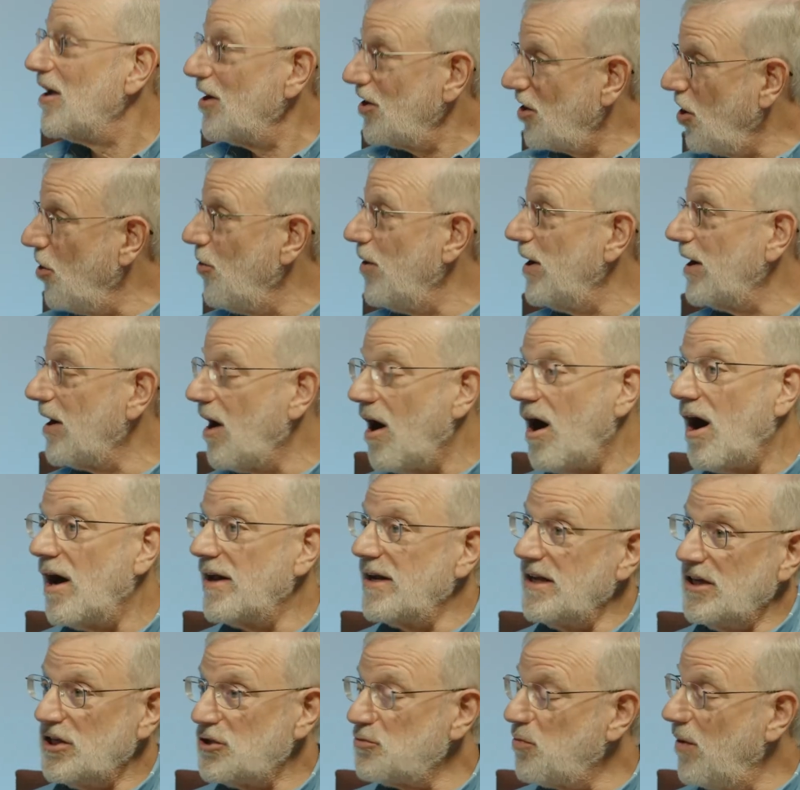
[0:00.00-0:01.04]
going on
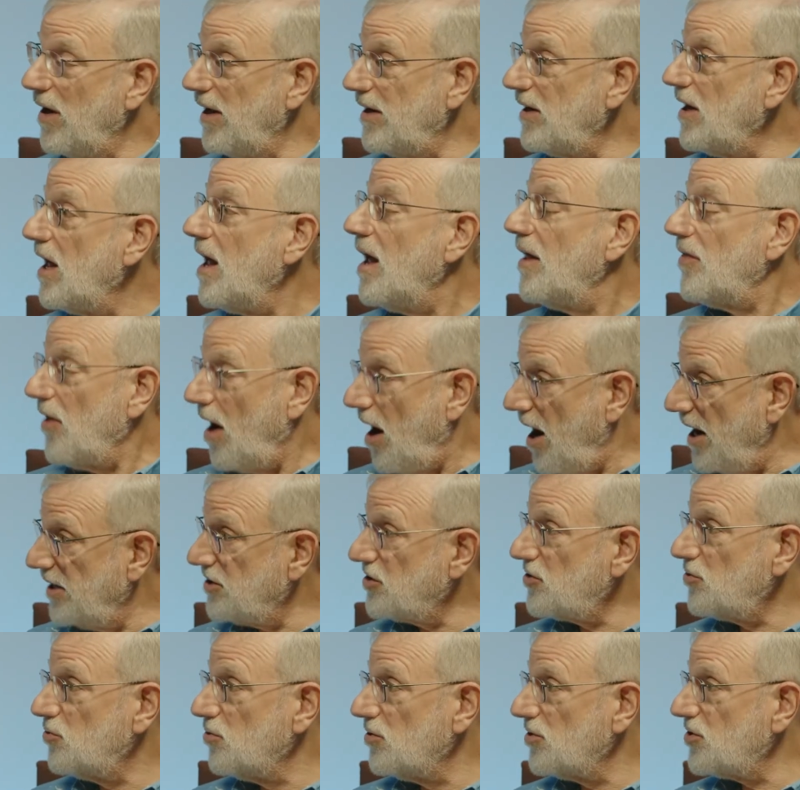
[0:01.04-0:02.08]
is when the high
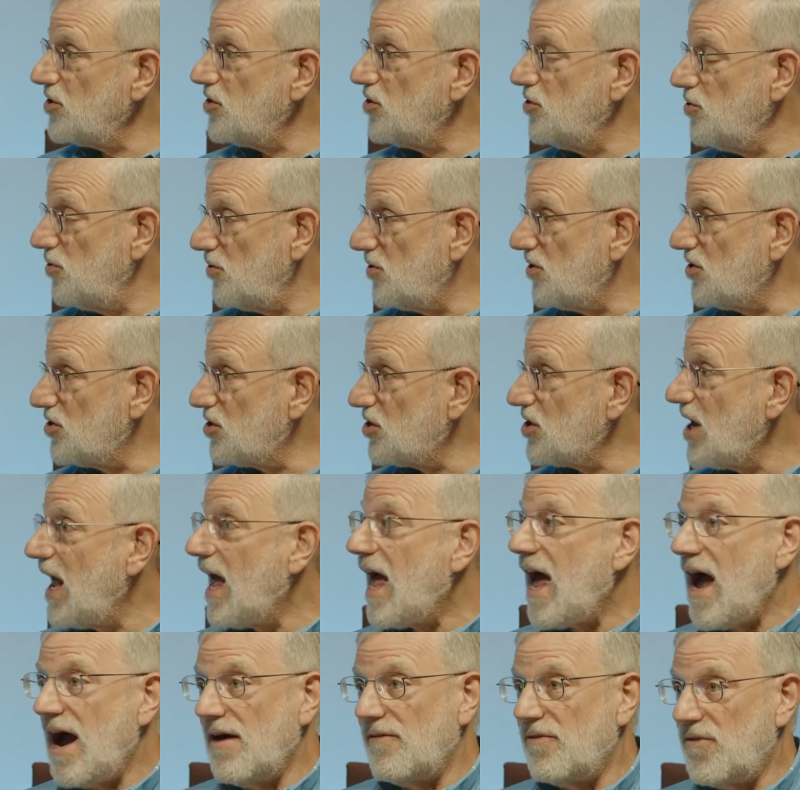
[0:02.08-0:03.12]
school students
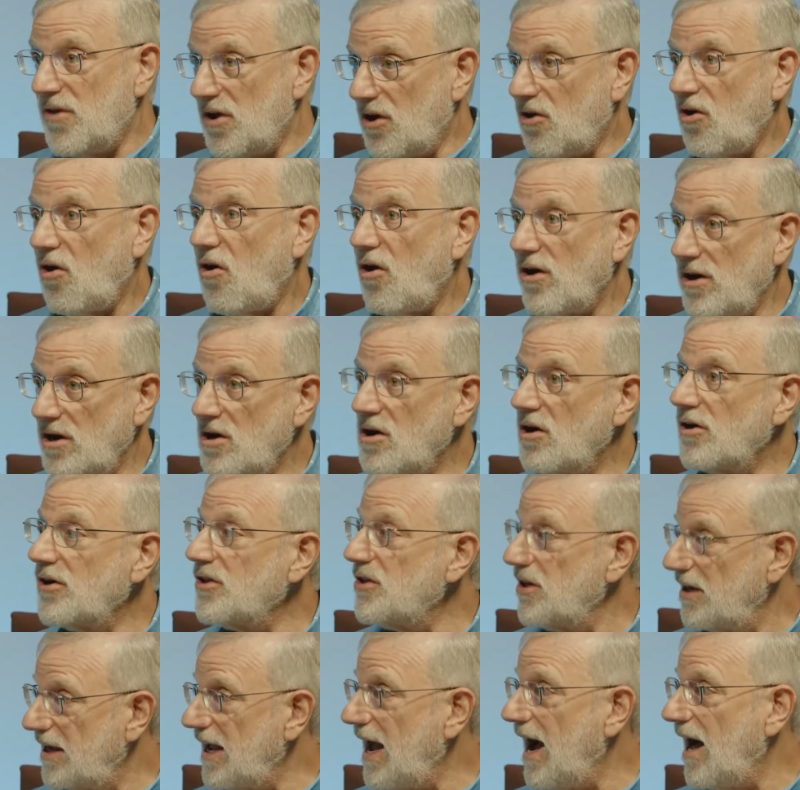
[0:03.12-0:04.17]
have their art hung in
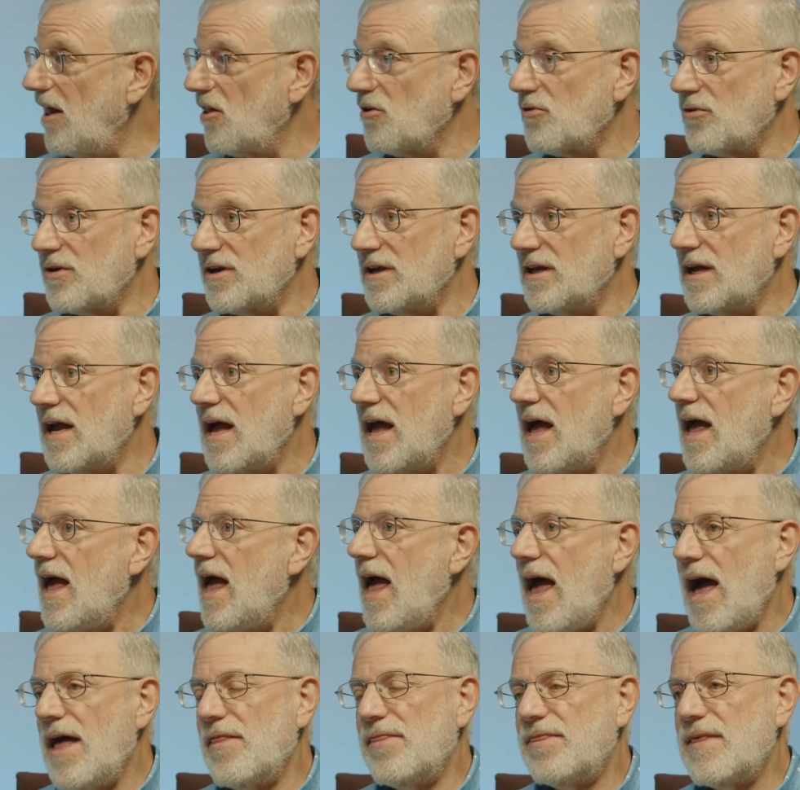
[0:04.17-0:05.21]
the gallery
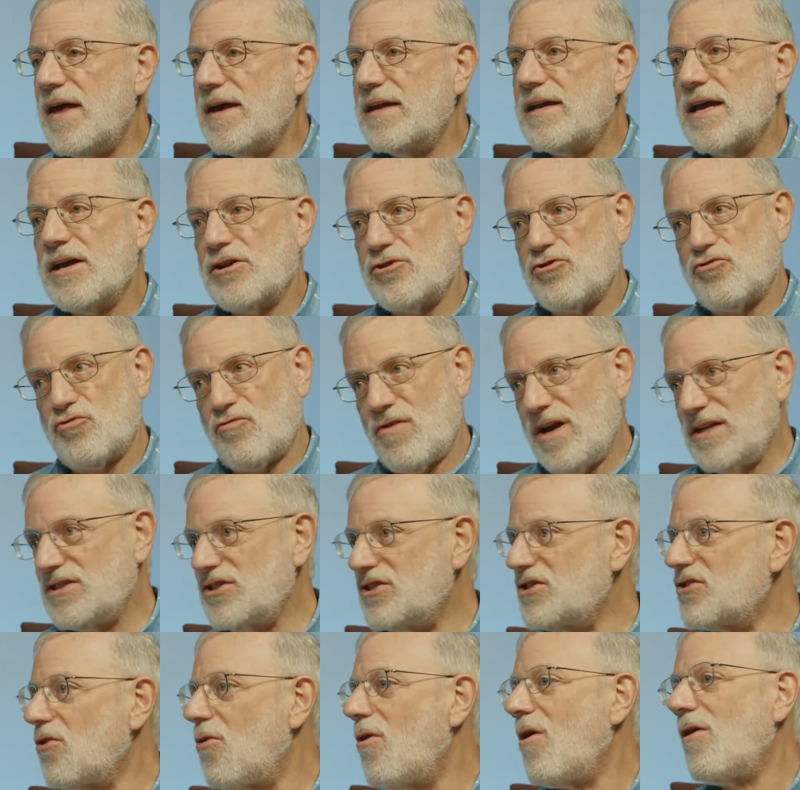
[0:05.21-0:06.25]
and they get
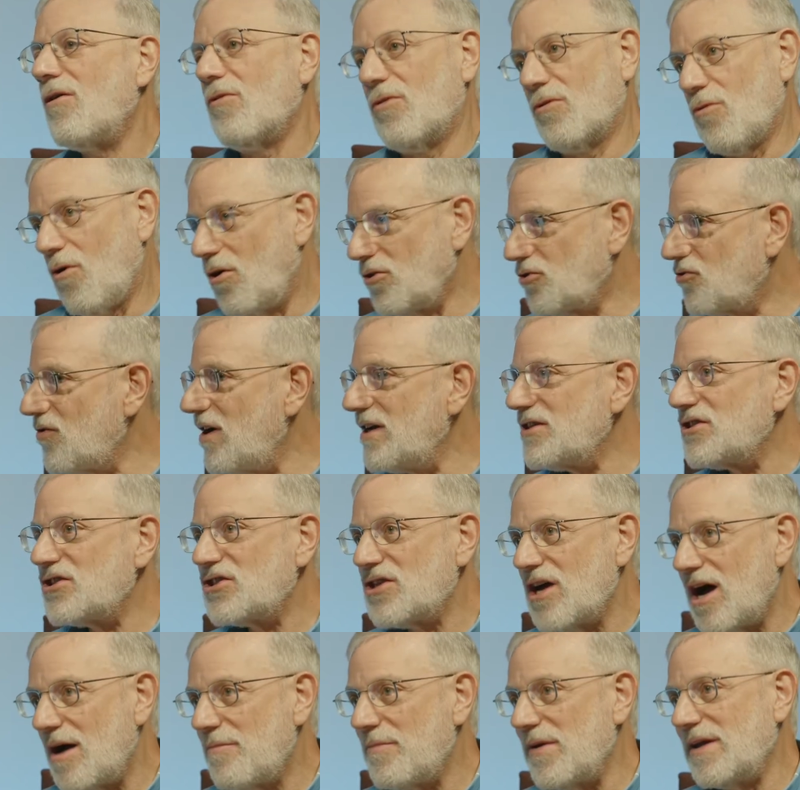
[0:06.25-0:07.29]
dressed all dressed
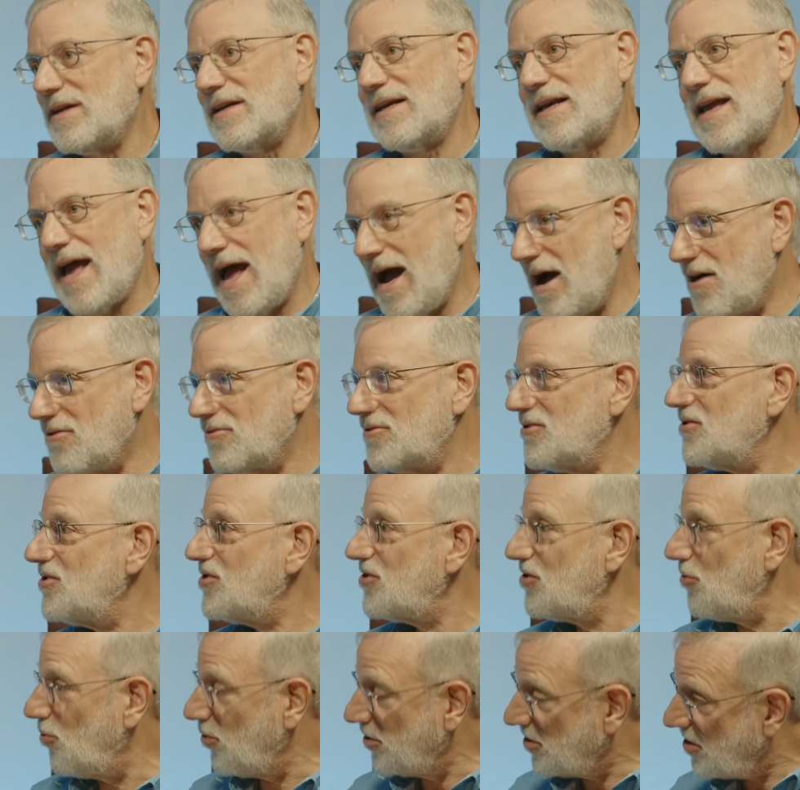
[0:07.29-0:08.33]
up in
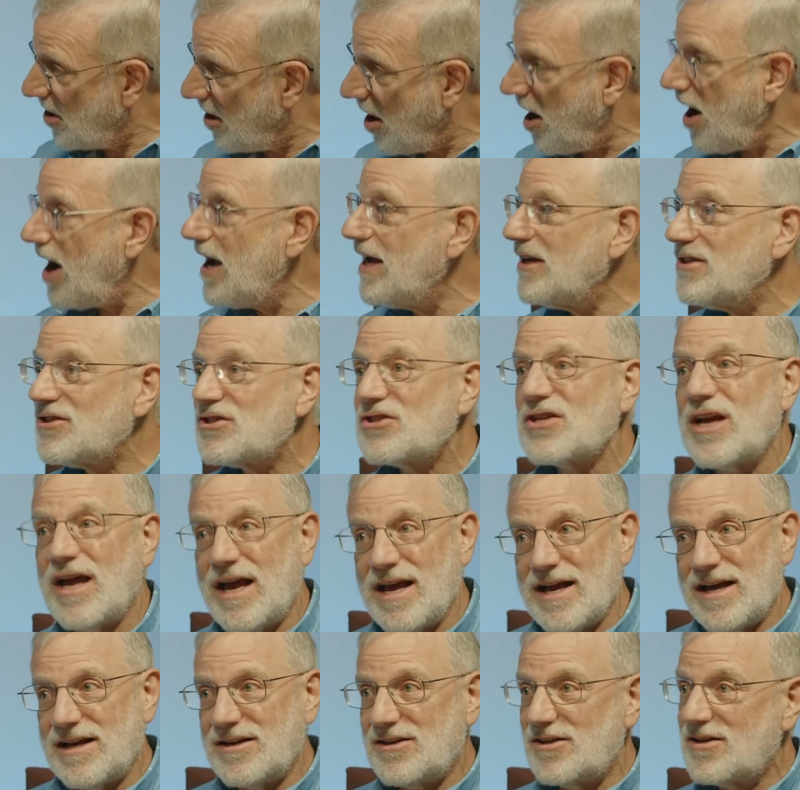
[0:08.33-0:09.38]
gowns or ties,
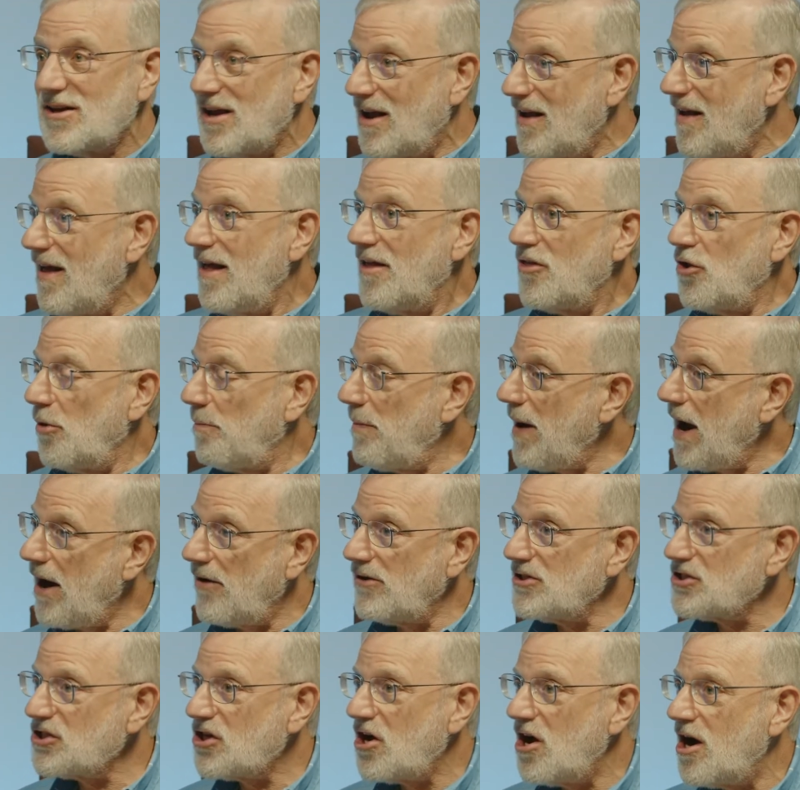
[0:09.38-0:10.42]
and their
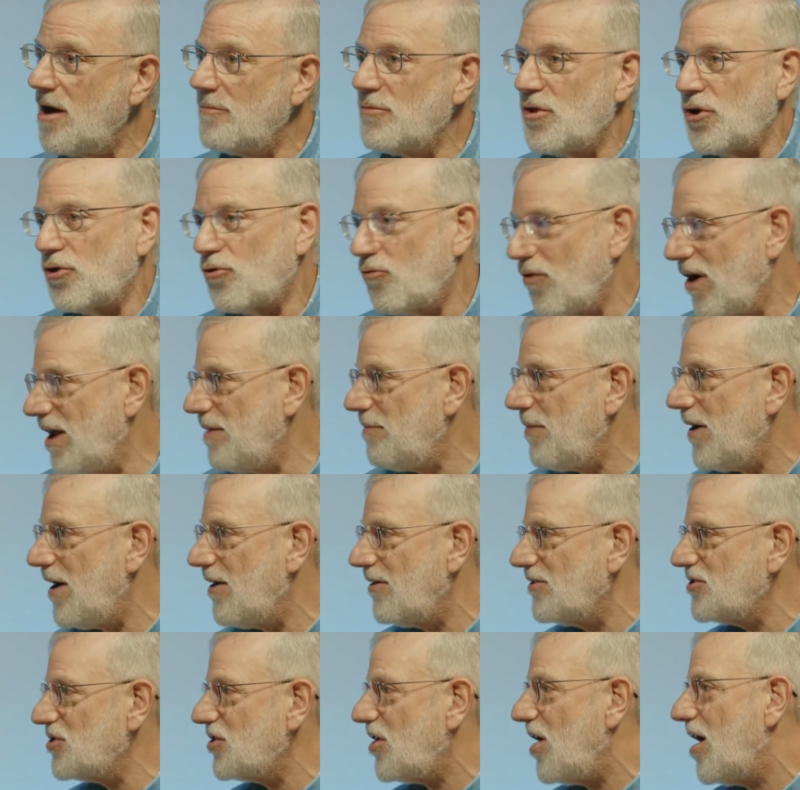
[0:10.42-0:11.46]
parents come, their
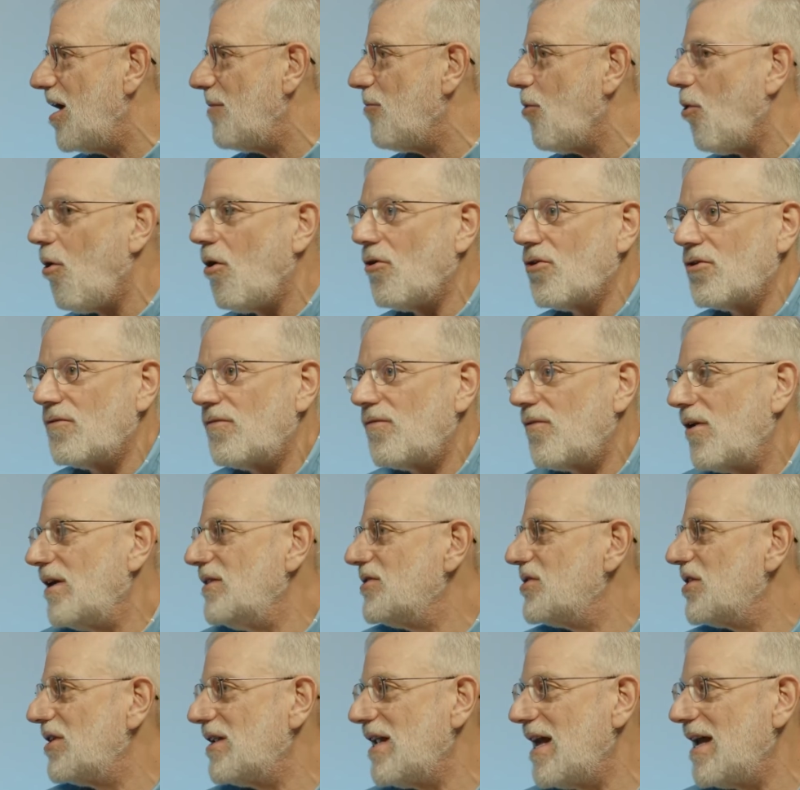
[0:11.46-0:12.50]
grandparents come, all their
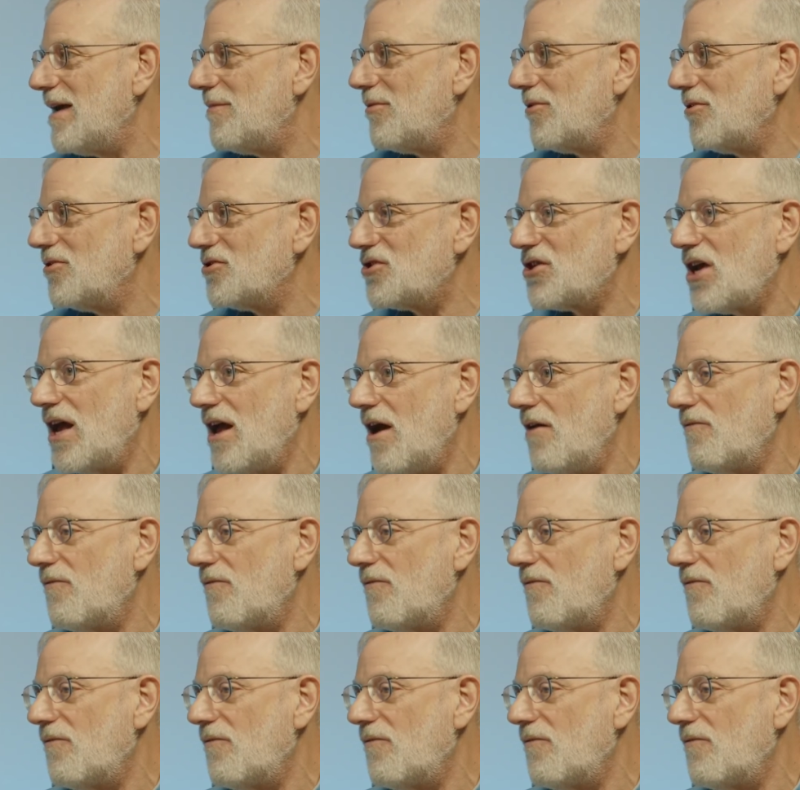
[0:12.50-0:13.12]
friends and neighbors.